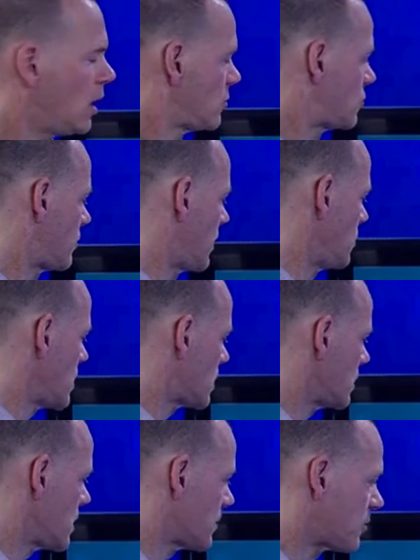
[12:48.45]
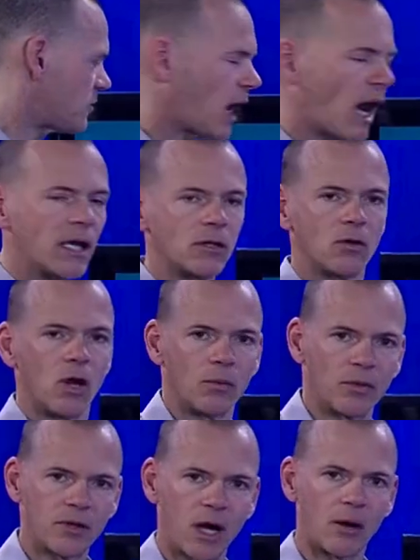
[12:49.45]
So then we clean up the diet along
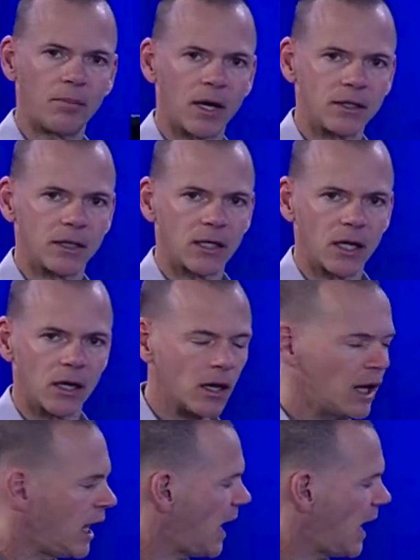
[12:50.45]
with chiropractic care.